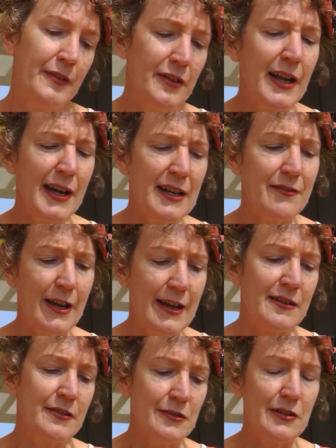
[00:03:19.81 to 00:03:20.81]
You can have
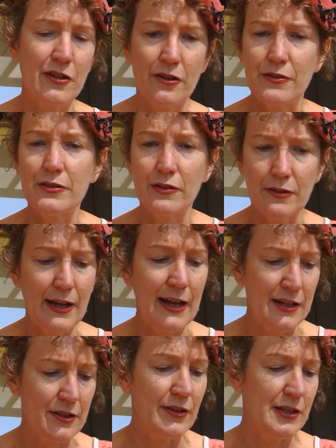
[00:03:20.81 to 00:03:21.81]
eggs or toast or
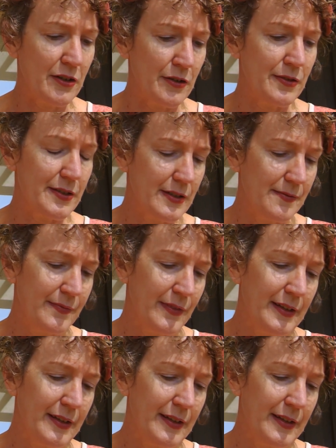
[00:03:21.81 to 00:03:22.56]
anchovy toast.